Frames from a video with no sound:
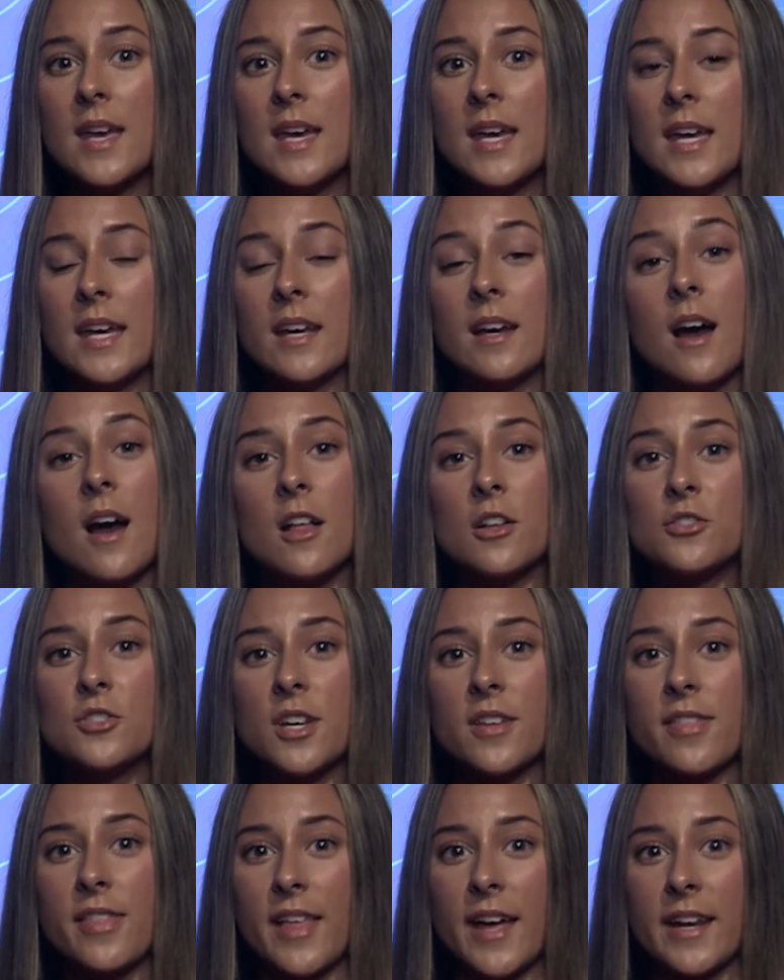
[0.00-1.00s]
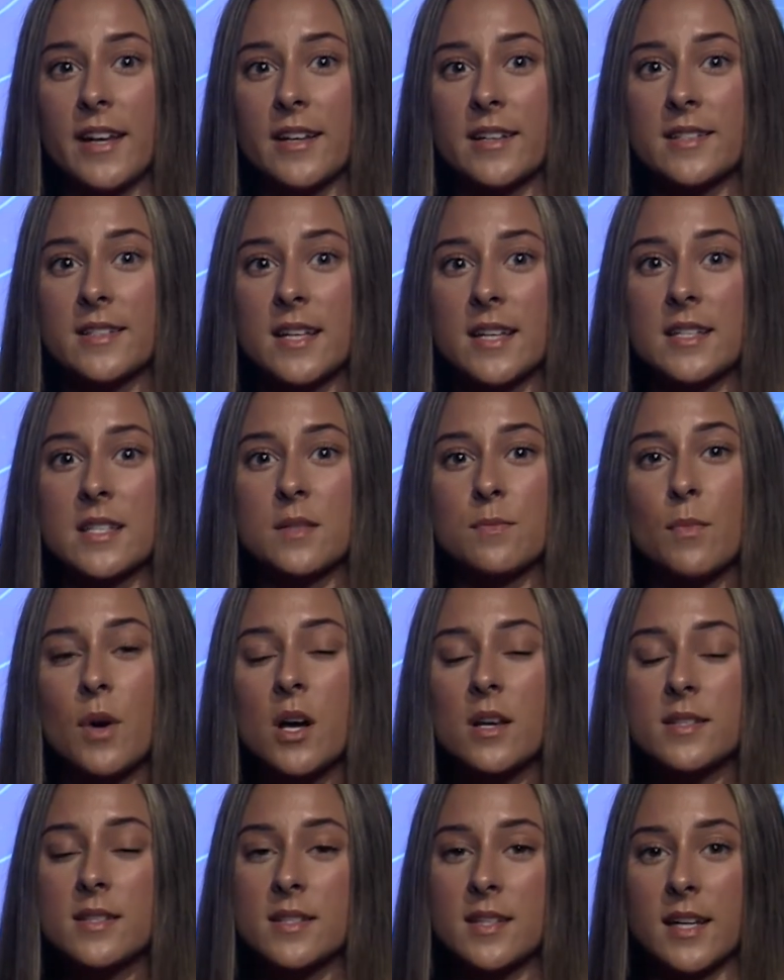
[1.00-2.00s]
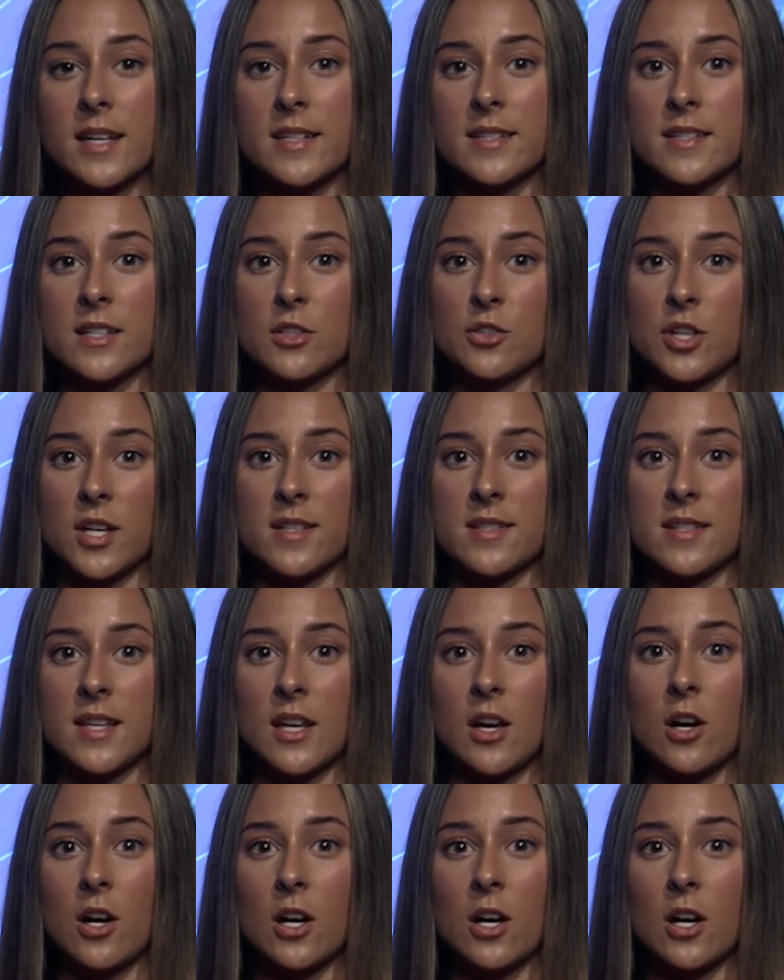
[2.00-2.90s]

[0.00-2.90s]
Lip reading: In college athletics, a small study suggests a